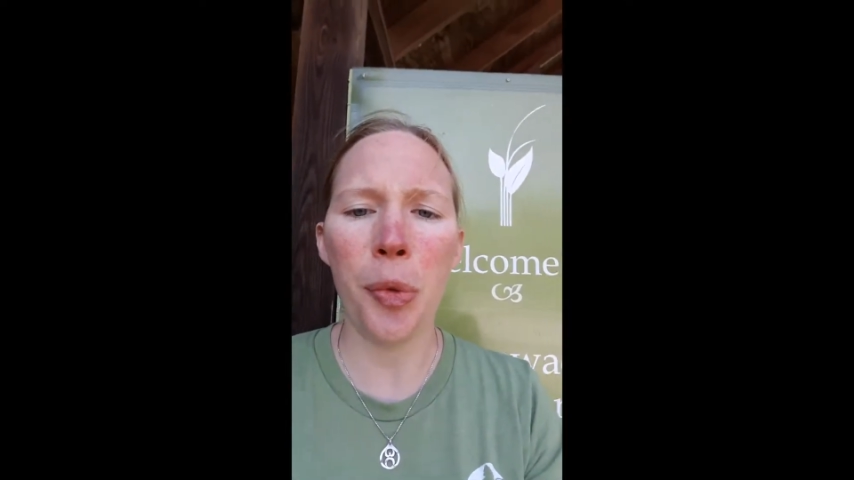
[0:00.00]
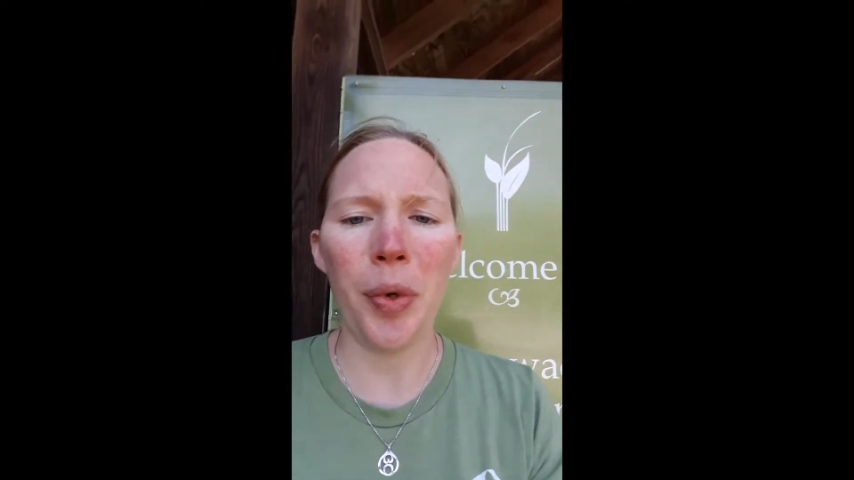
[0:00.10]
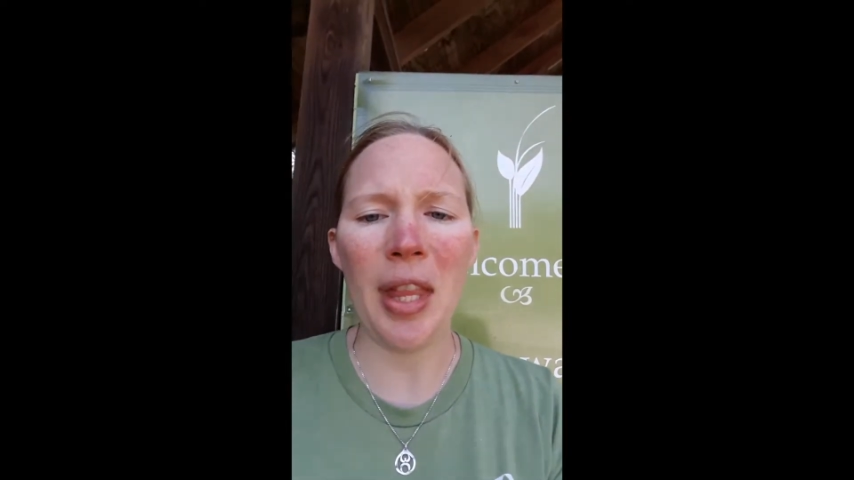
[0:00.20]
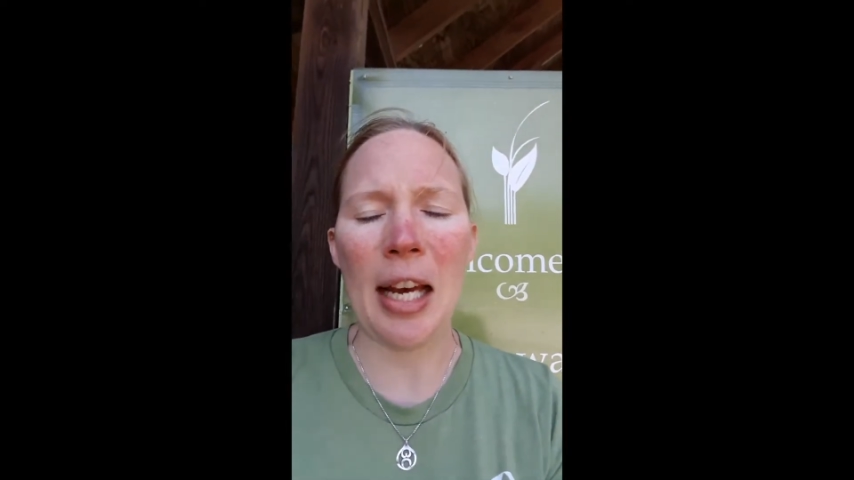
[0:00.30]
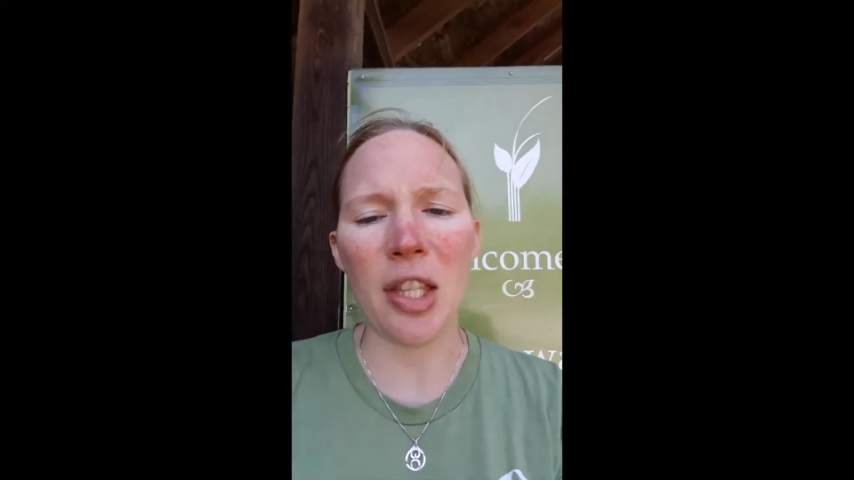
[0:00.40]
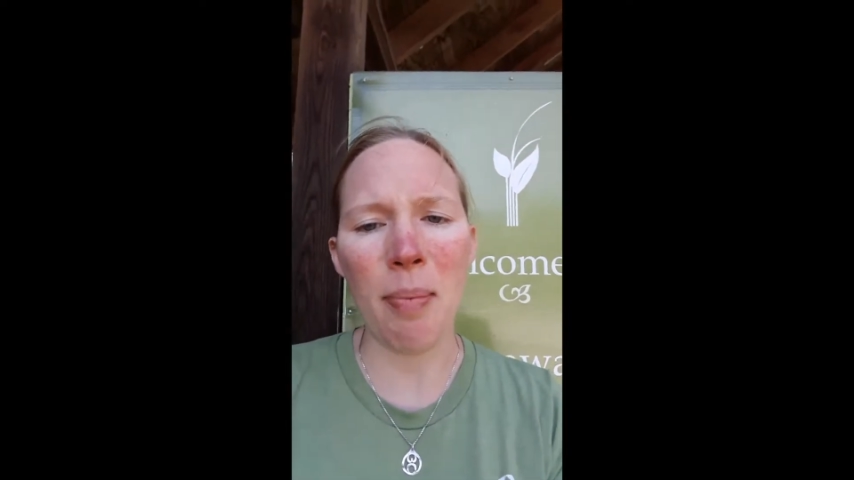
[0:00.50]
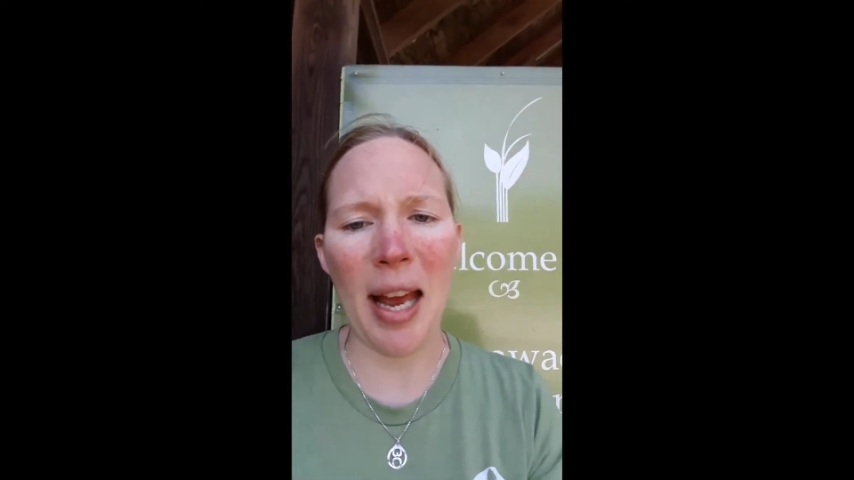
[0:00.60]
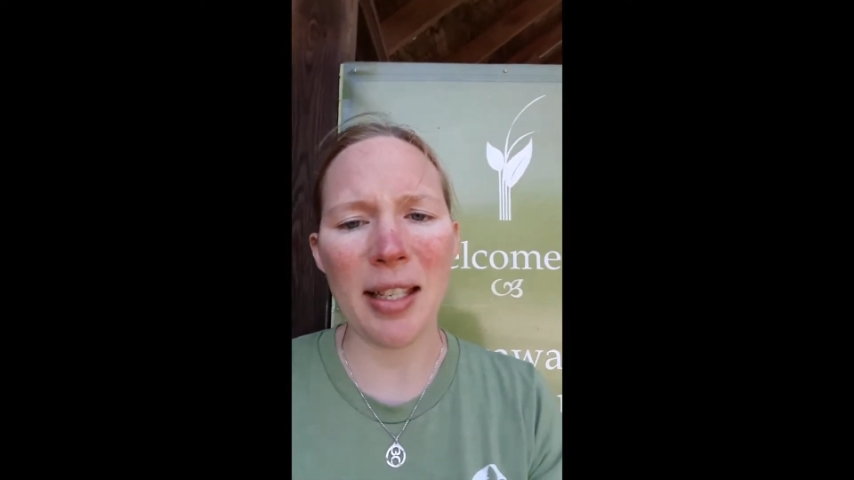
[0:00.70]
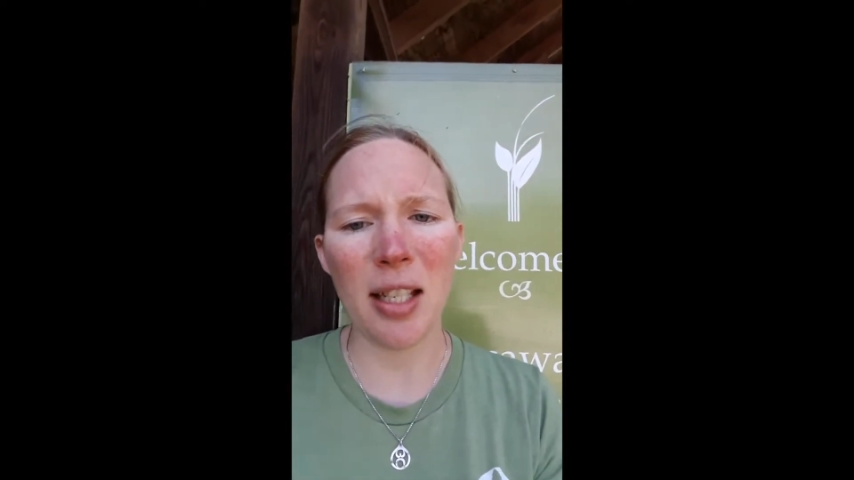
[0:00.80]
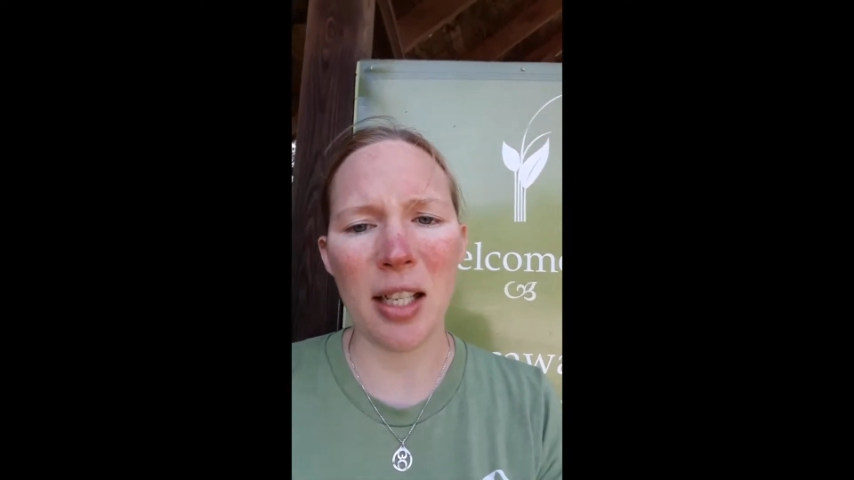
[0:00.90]
without the
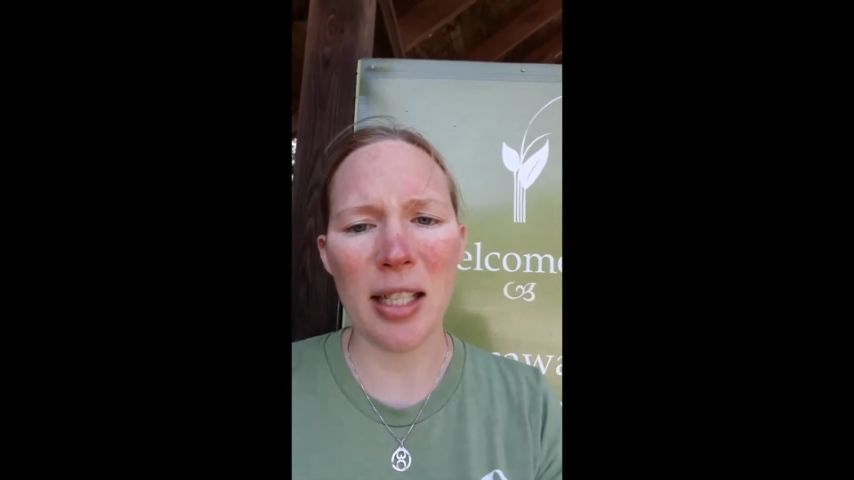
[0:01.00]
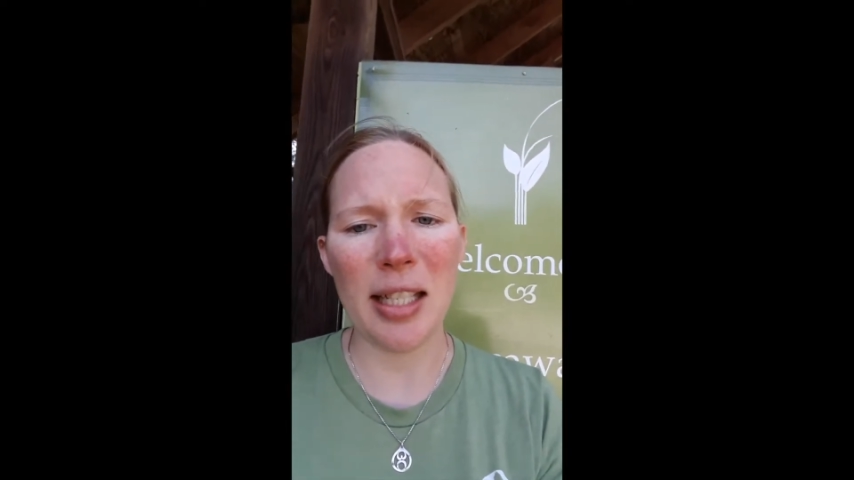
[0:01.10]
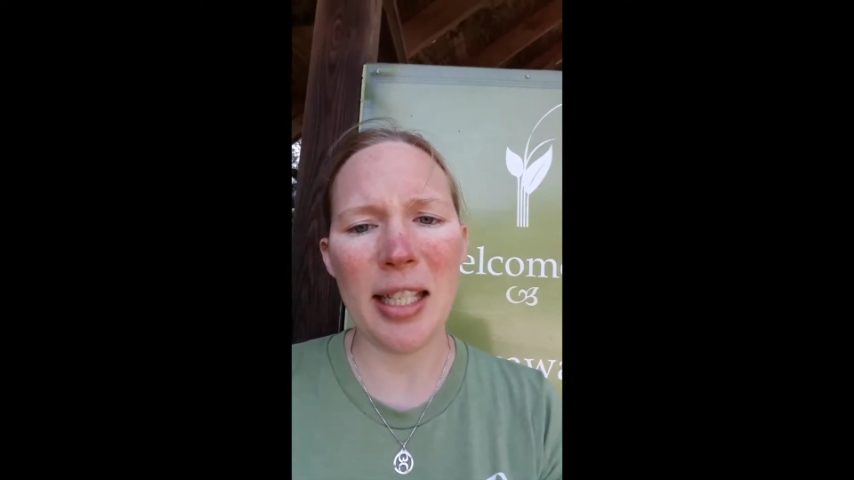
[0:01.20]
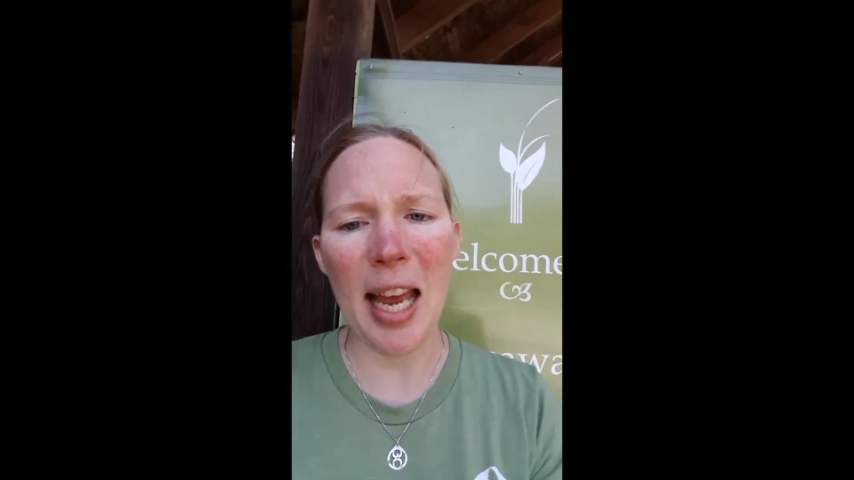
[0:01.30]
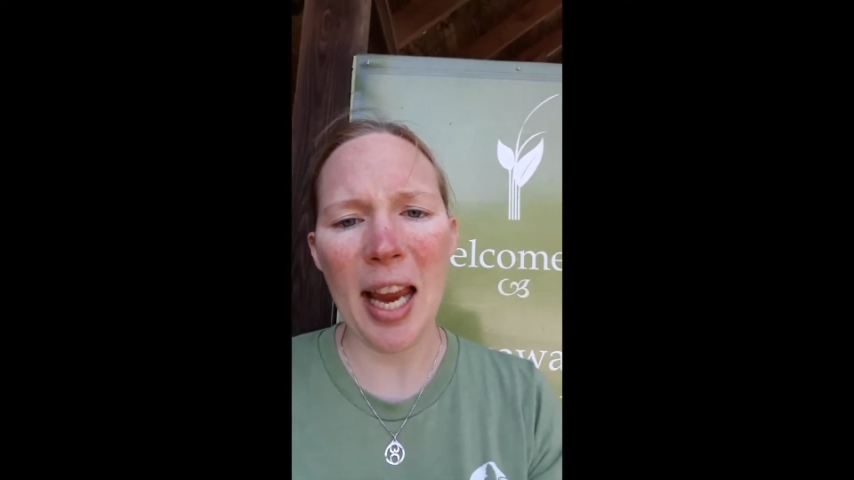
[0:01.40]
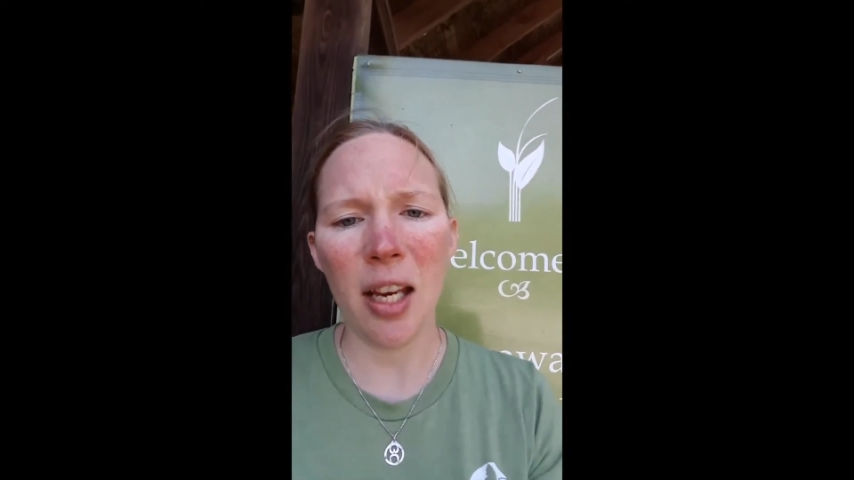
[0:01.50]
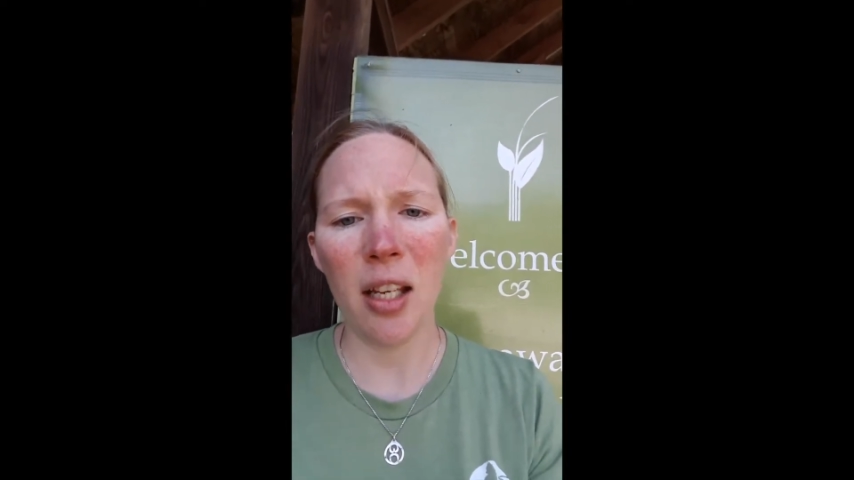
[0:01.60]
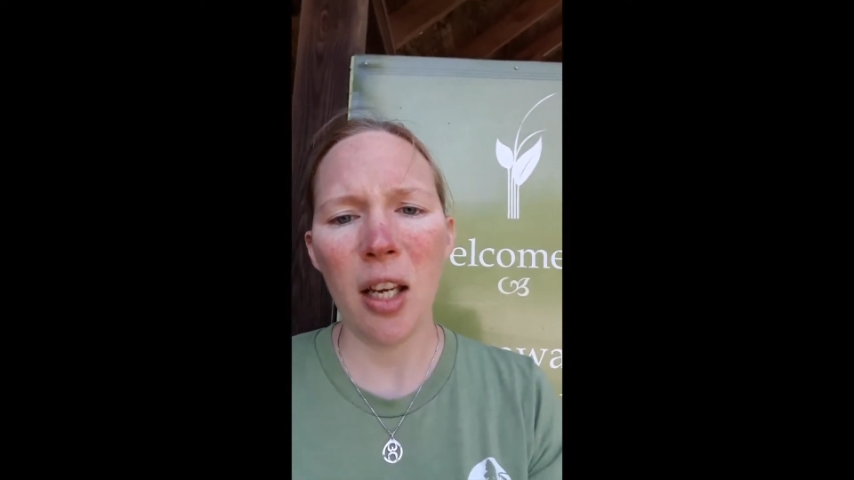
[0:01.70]
mask on today.